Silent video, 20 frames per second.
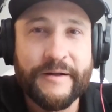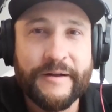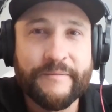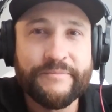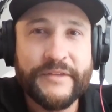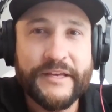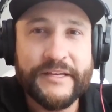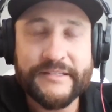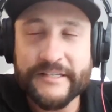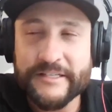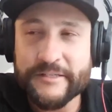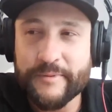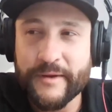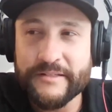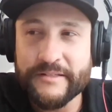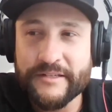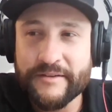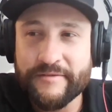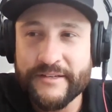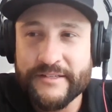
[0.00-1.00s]
as
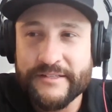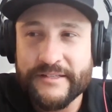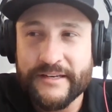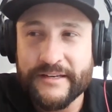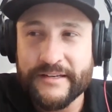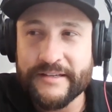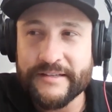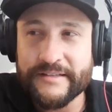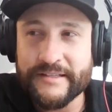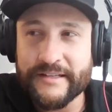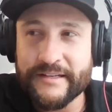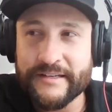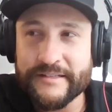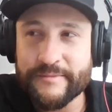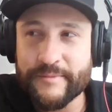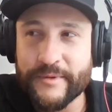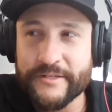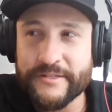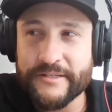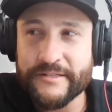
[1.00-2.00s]
expensive as it is, and
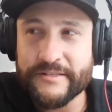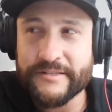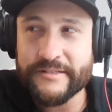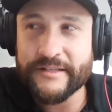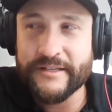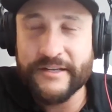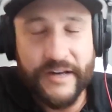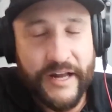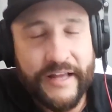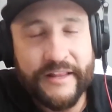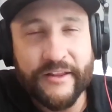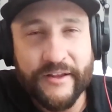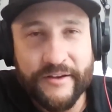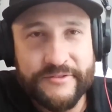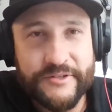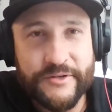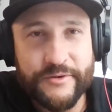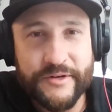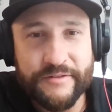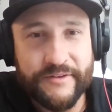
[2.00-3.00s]
as much as, you know, I love
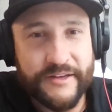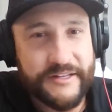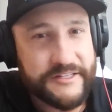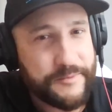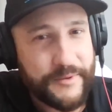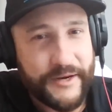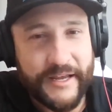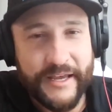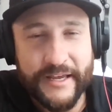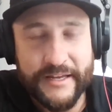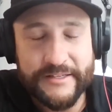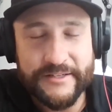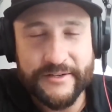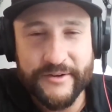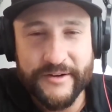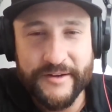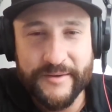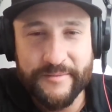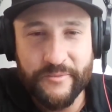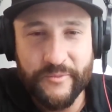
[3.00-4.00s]
doing events, but I hate
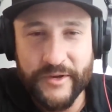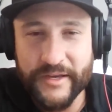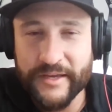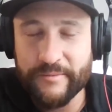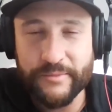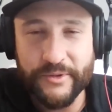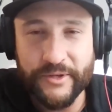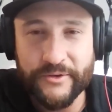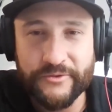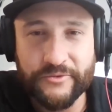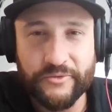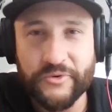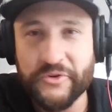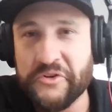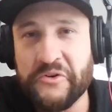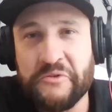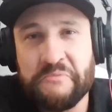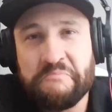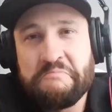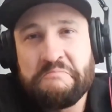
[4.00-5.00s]
doing them. We can blow
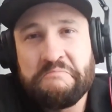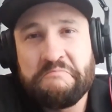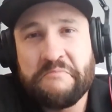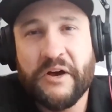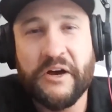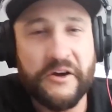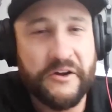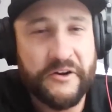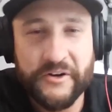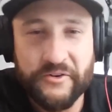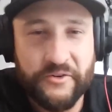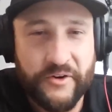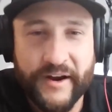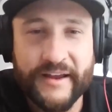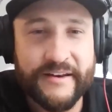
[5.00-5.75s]
through 100 grand